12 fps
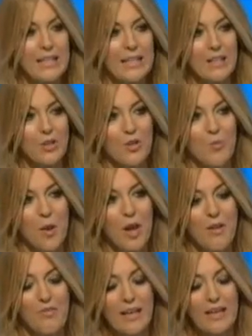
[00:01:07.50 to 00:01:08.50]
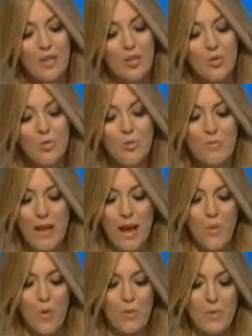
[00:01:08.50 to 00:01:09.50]
this sort of perfect storm
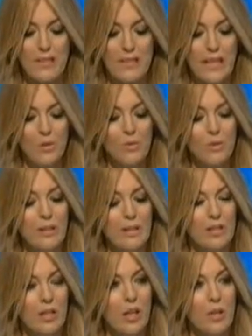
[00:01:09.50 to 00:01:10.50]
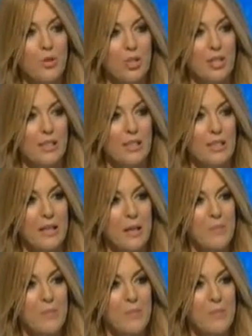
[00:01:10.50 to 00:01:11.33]
now where we're seeing all these closures and